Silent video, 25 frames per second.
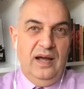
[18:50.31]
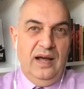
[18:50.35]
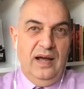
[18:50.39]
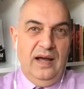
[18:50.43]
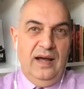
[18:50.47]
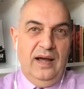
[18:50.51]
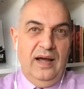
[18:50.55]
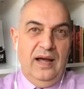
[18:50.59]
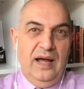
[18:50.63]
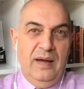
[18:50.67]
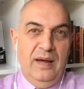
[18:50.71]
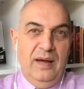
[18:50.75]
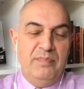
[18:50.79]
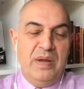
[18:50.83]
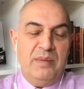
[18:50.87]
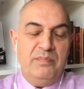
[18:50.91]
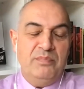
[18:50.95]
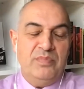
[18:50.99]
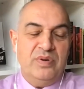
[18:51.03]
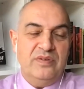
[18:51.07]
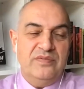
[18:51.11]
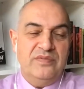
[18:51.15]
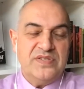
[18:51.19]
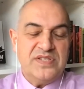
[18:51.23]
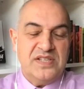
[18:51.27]
a
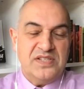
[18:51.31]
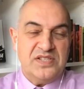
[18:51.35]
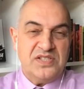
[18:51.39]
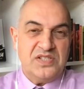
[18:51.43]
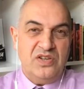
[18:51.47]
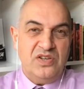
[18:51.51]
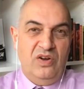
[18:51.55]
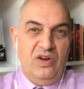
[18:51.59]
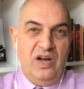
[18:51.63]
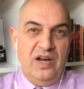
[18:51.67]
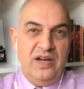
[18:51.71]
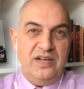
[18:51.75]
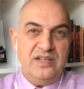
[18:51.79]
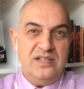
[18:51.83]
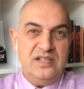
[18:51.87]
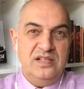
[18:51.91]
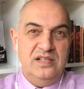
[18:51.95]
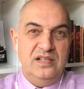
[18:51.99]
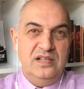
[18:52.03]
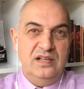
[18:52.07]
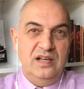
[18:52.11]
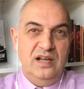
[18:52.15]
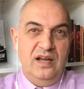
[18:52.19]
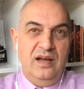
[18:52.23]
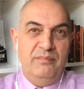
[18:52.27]
member of
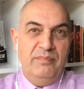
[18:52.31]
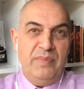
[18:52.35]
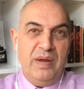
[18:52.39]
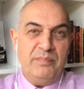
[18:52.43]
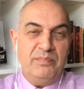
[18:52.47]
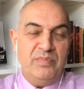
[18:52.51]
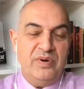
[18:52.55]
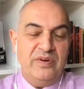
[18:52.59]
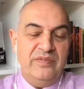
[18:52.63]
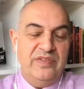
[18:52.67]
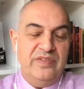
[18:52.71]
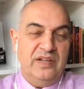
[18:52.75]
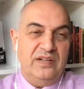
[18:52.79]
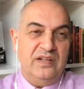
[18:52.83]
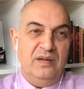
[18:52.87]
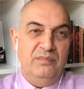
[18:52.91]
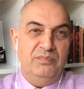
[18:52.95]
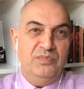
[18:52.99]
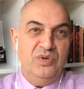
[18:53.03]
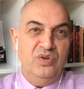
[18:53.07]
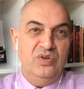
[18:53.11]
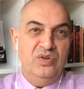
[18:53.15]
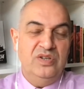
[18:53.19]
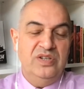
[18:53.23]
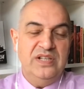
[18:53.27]
society, a member of the
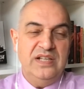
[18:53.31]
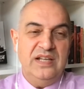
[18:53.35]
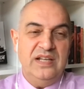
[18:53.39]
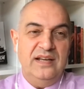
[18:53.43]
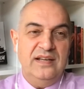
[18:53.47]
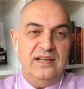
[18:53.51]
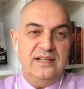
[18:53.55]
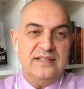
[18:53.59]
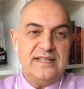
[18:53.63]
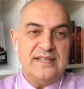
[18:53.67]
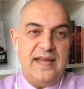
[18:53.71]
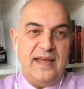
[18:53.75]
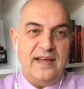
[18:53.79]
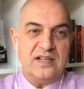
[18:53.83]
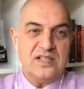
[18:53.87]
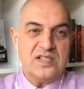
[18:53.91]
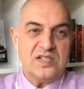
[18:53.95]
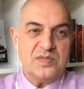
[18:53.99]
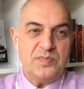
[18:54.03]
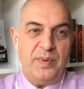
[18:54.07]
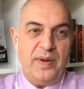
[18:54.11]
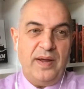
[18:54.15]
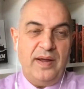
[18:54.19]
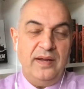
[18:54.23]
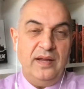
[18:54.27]
community, and a
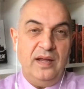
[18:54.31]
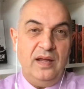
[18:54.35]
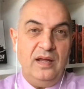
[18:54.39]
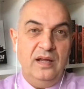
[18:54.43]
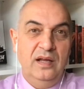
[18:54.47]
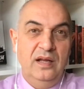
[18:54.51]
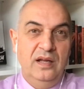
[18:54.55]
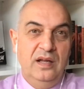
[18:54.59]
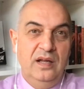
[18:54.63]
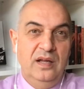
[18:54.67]
taxpayer.